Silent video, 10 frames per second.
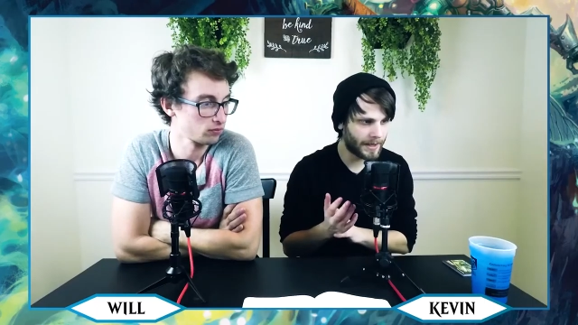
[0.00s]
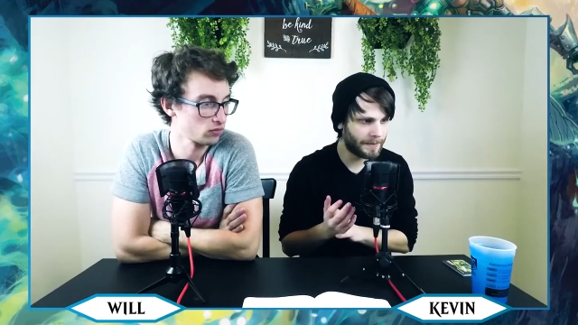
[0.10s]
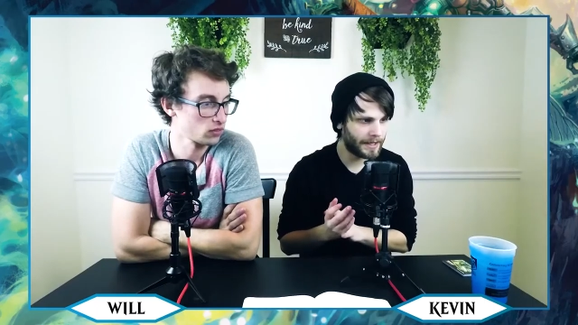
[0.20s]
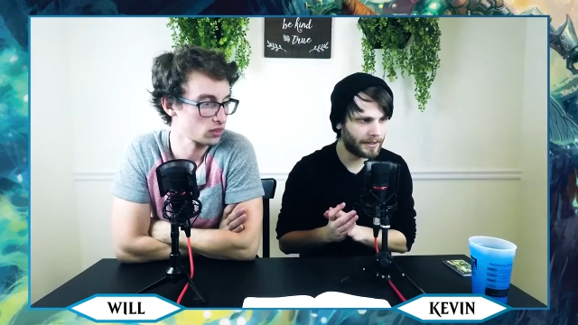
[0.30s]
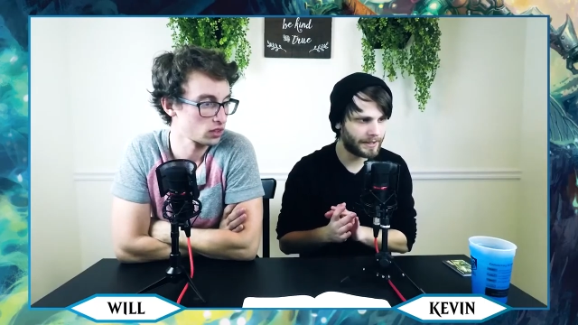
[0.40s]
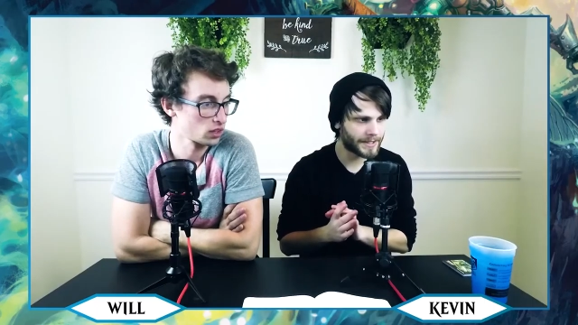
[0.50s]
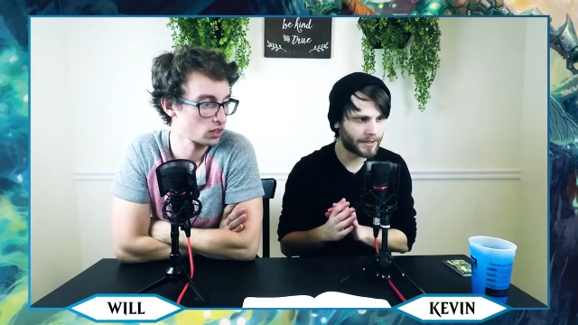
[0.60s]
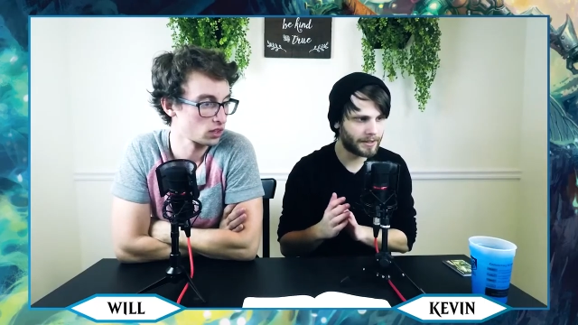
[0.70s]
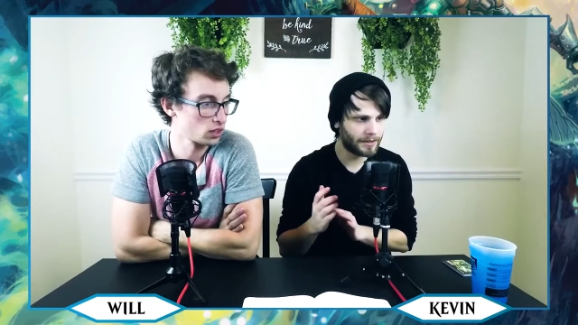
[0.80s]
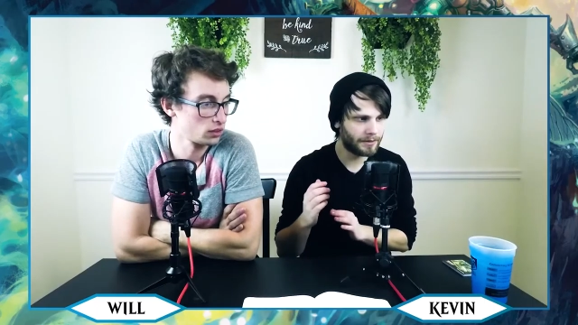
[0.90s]
Speaker 1: 8 is a
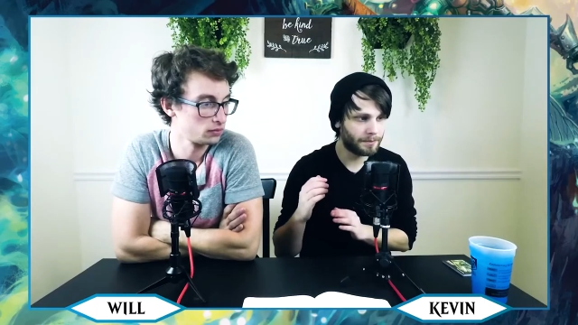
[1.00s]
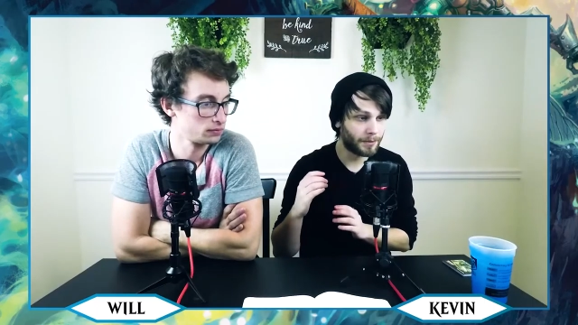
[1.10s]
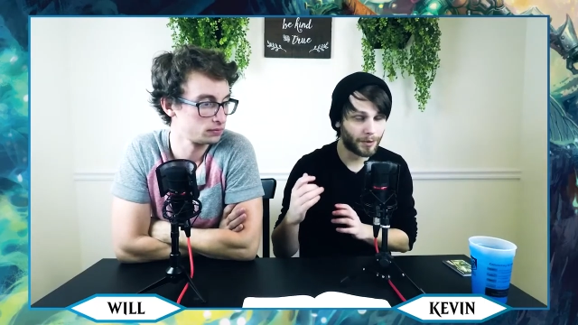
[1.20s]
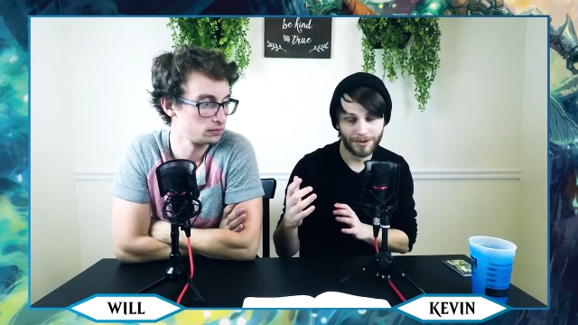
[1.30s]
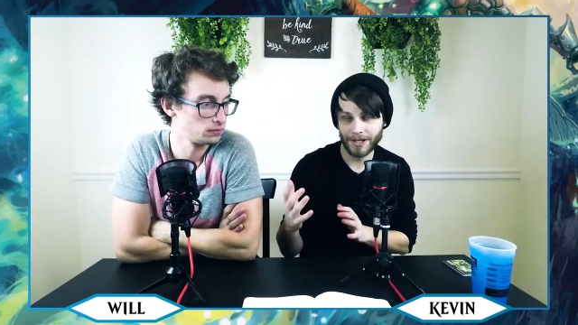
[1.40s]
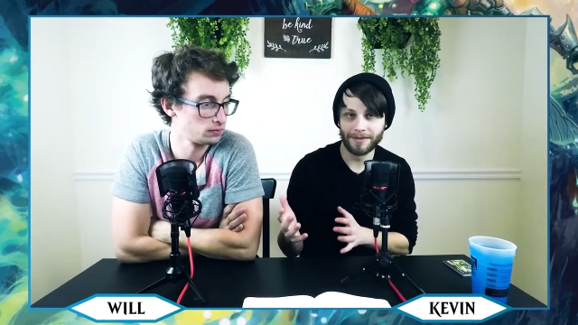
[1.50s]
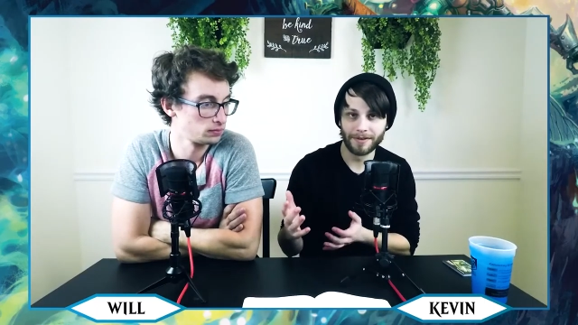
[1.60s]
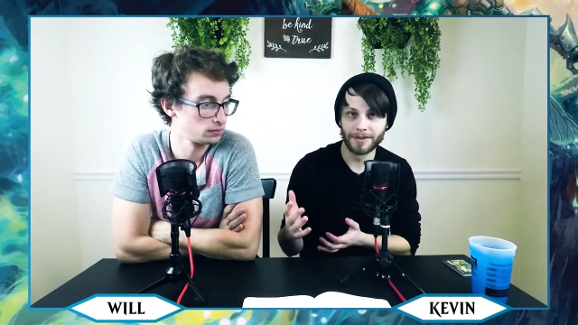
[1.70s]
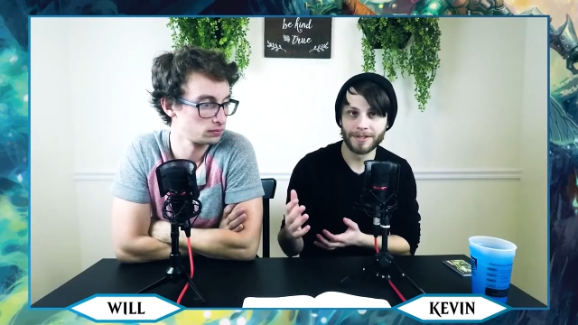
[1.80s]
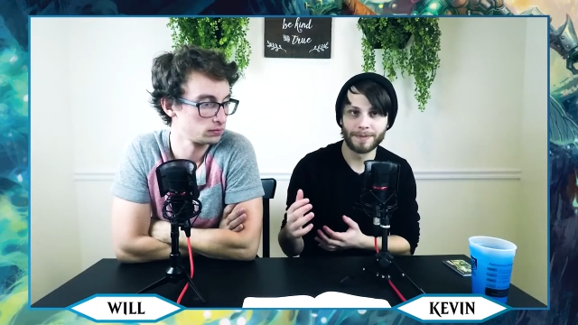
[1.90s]
little more
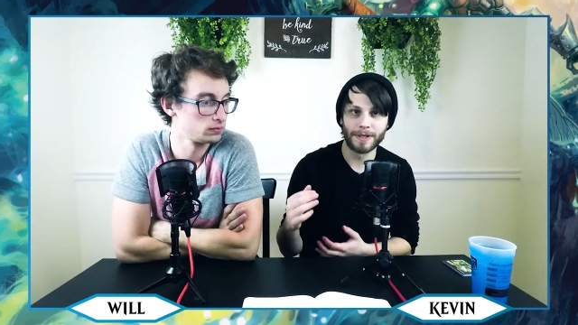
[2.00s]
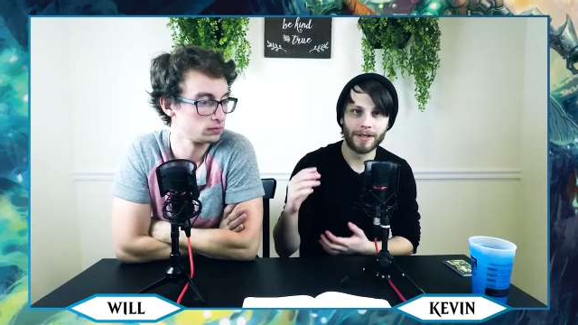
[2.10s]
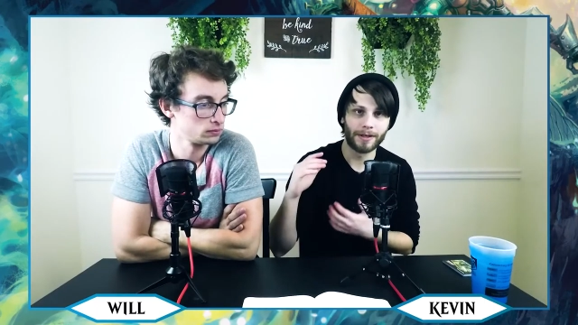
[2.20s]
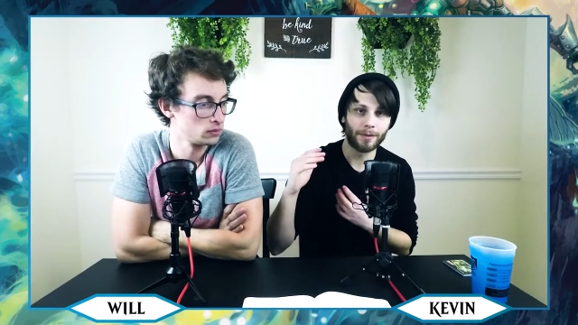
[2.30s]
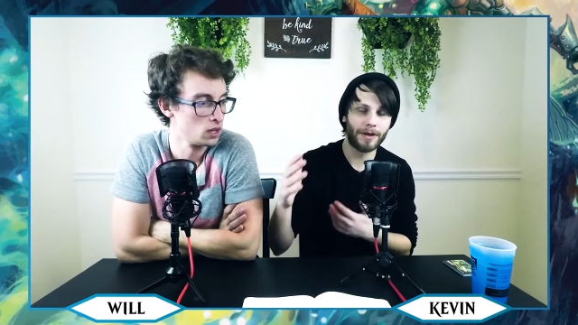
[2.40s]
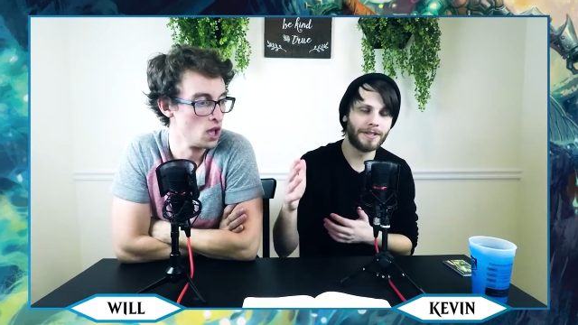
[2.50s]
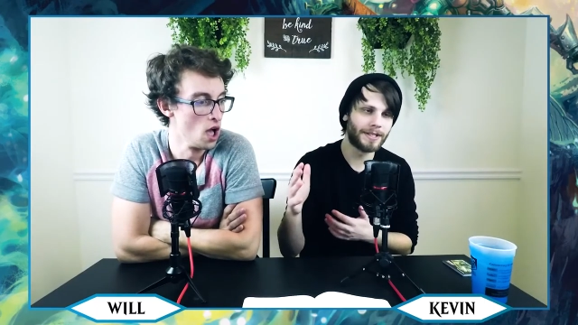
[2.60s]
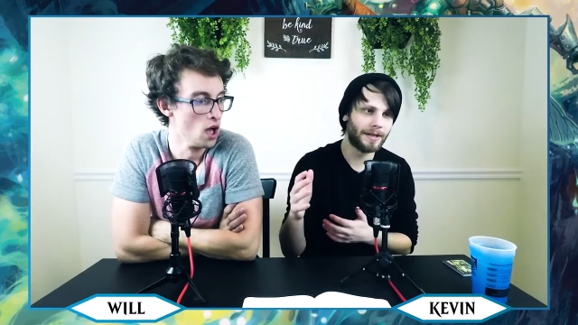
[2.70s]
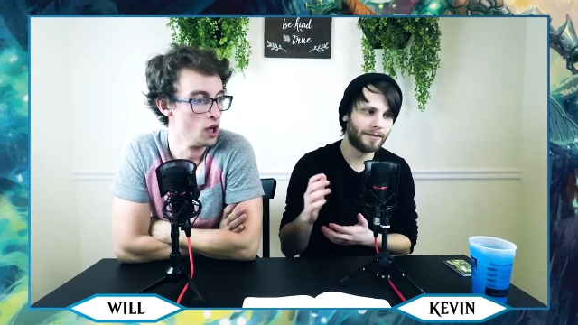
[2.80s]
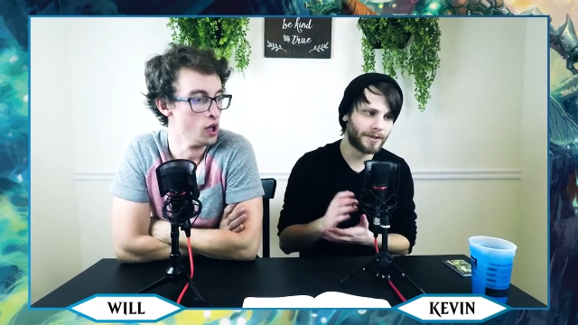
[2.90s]
diverse, but not quite as
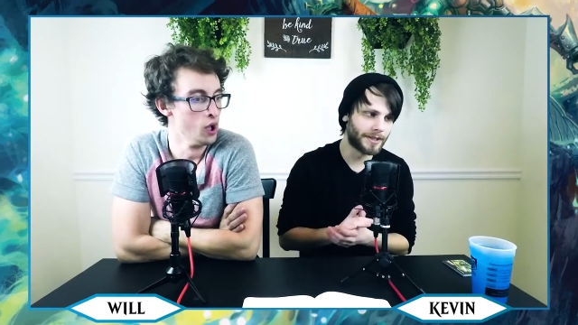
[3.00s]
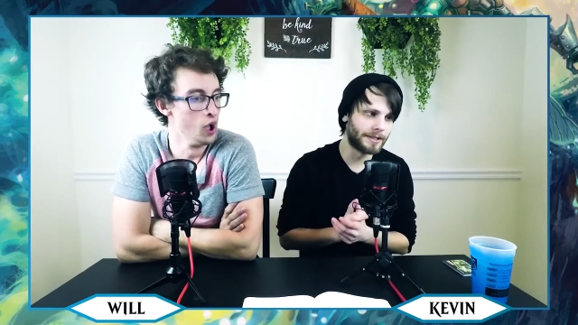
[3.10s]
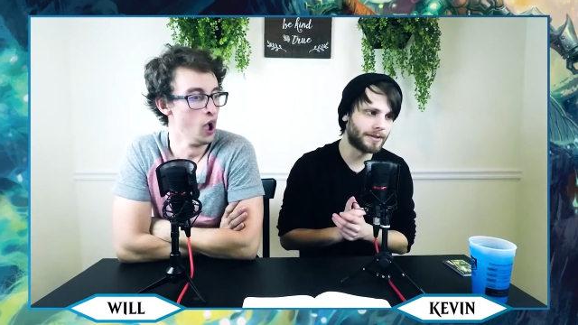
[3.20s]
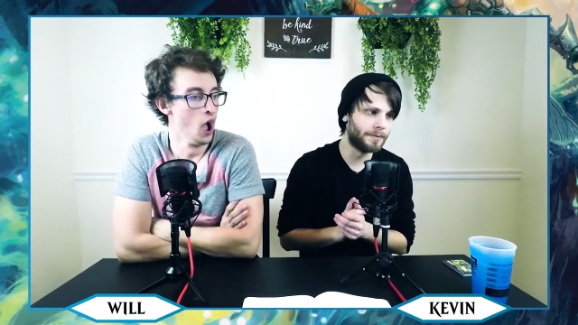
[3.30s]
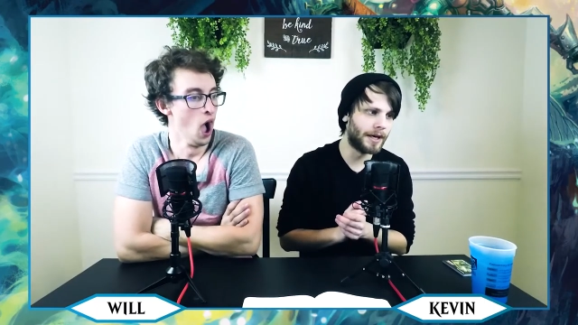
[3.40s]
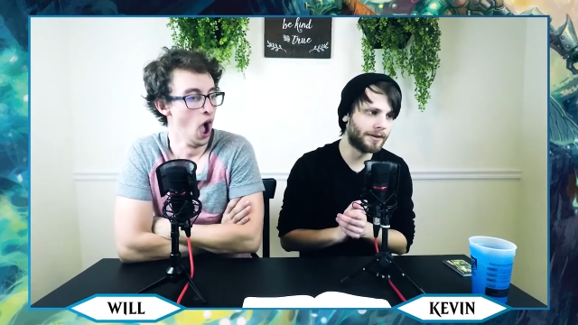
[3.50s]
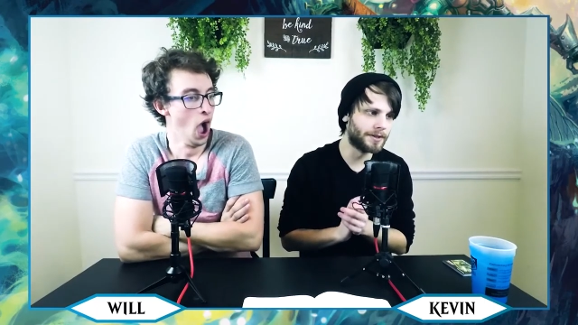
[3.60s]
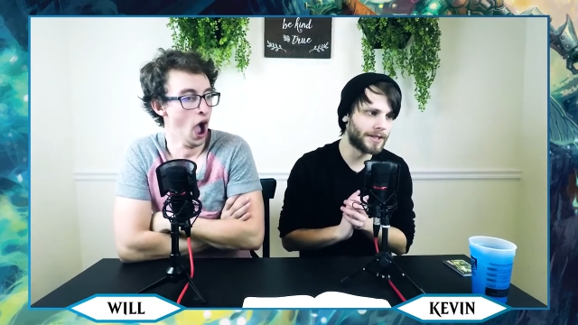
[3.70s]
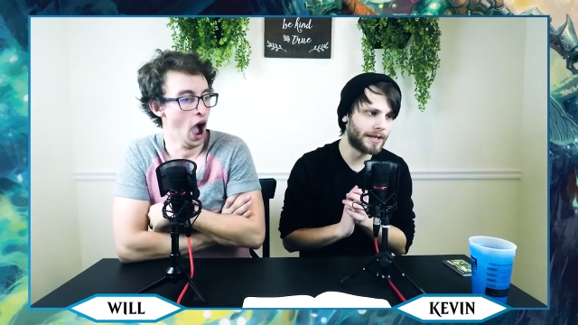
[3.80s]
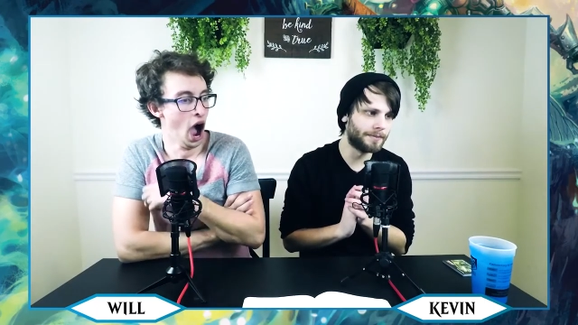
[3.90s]
diverse as the
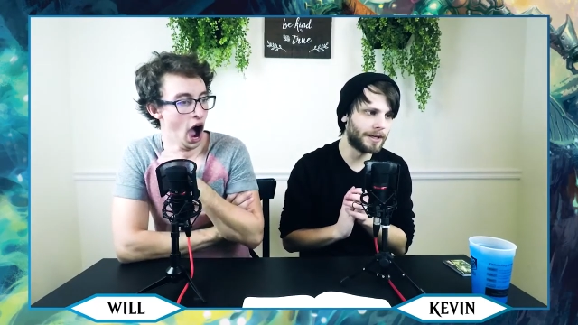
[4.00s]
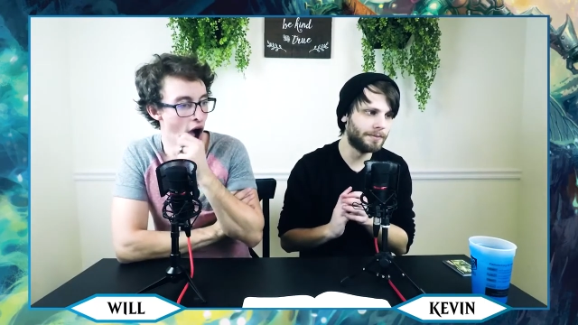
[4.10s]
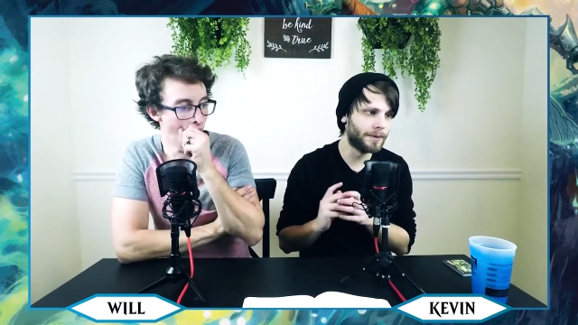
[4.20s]
modern top 8.